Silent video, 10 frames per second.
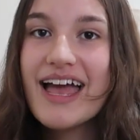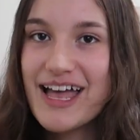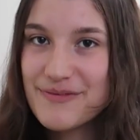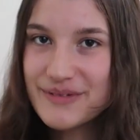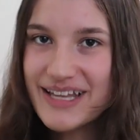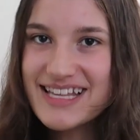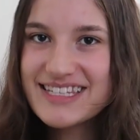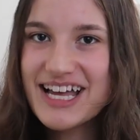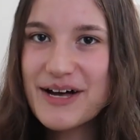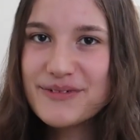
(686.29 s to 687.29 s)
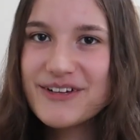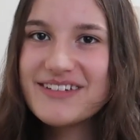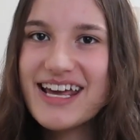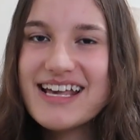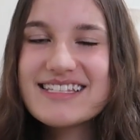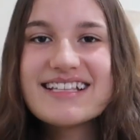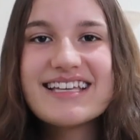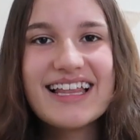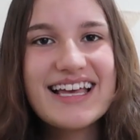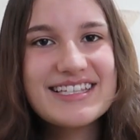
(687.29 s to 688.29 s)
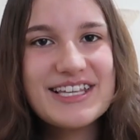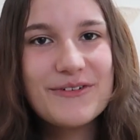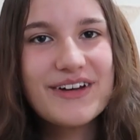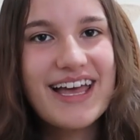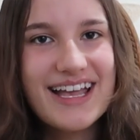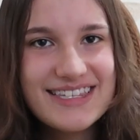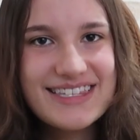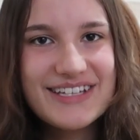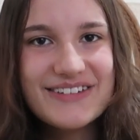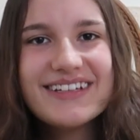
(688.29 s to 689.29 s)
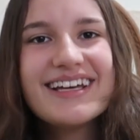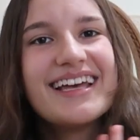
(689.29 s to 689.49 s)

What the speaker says: and blessed couple of days until I see you again soon.